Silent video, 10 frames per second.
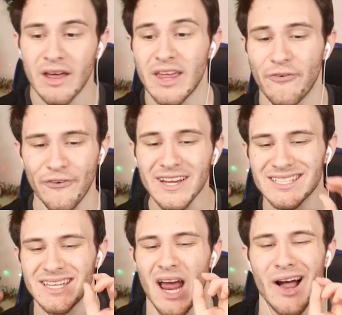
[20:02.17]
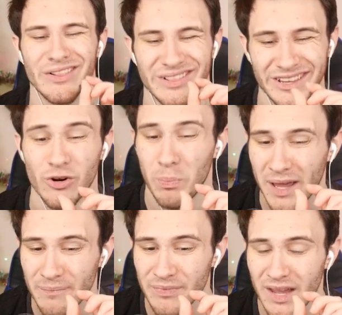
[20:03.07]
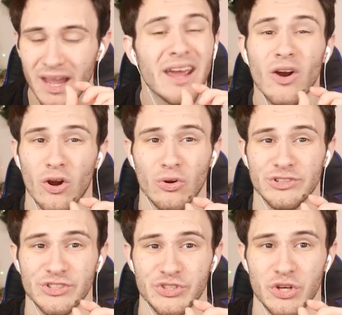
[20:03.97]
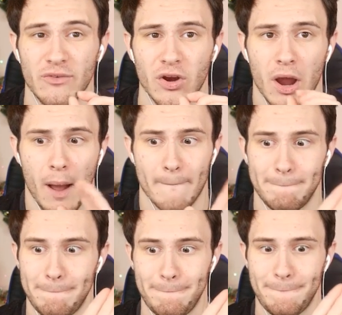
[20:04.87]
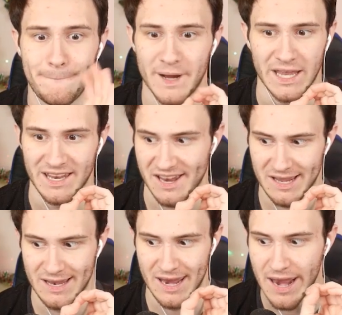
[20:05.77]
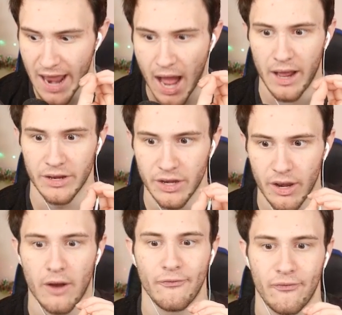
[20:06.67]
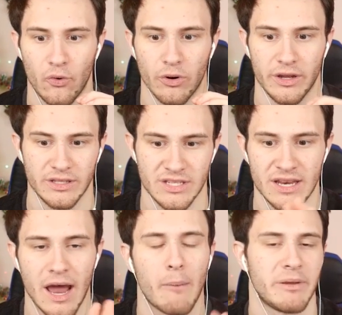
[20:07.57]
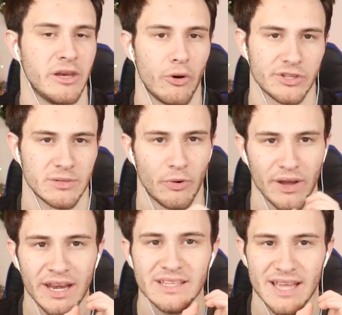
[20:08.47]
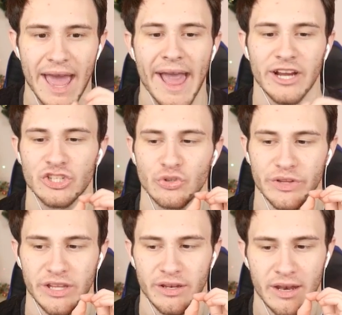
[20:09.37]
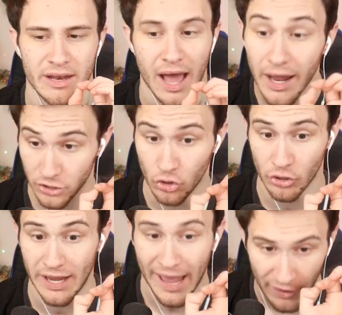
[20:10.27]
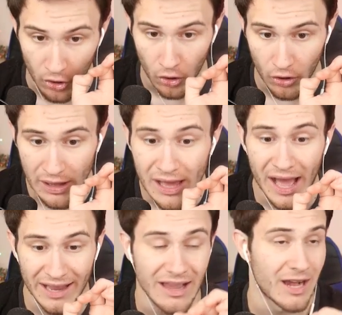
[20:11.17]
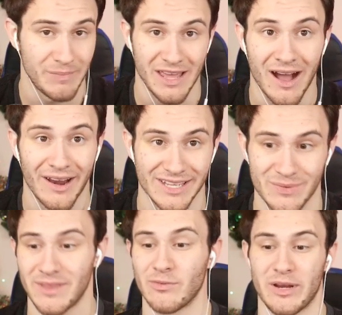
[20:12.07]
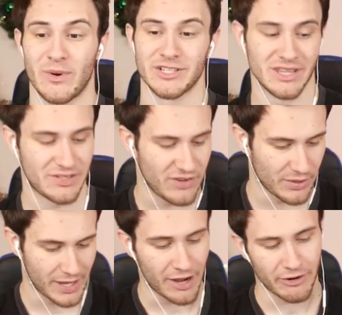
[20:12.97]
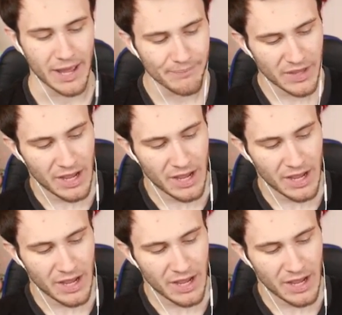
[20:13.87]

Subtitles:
They fixed it a little bit in Heart Gold, Soul Silver, but not enough for it to not be noticeable. It is actually not good at all. I gotta be honest with everybody watching this video right now, okay?